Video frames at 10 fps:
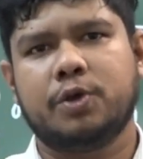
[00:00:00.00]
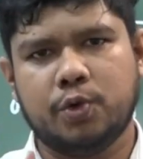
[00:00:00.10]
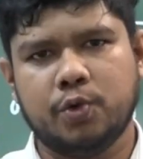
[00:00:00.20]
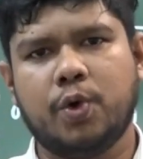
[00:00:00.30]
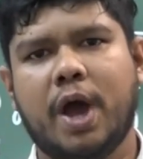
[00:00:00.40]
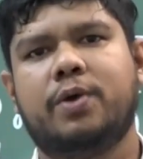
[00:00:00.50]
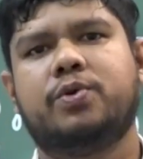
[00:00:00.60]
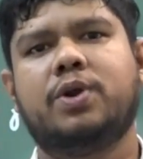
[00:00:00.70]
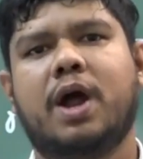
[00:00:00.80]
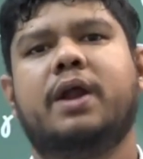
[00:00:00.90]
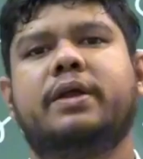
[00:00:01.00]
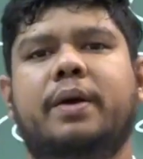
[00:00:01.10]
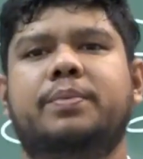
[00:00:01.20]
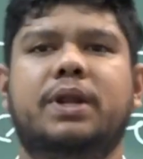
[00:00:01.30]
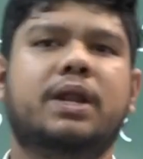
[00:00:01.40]
you have to grant
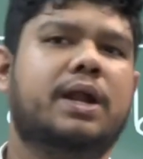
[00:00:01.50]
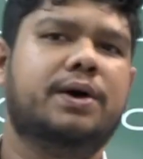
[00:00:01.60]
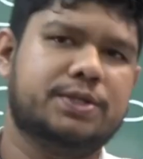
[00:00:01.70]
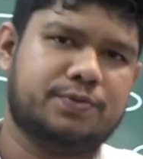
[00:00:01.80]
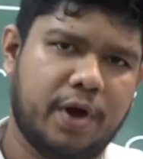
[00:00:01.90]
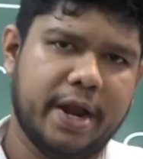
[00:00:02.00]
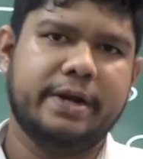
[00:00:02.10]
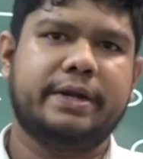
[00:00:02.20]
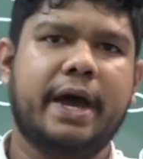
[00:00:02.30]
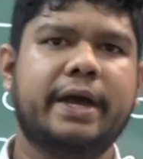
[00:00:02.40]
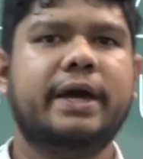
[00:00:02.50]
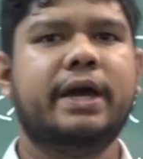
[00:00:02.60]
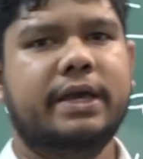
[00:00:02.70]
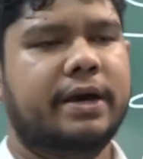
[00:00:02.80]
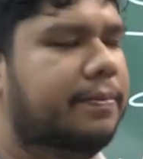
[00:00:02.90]
capital allowance for entire
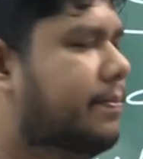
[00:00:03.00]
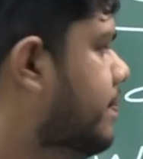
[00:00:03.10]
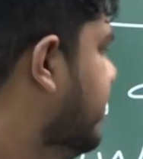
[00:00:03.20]
year,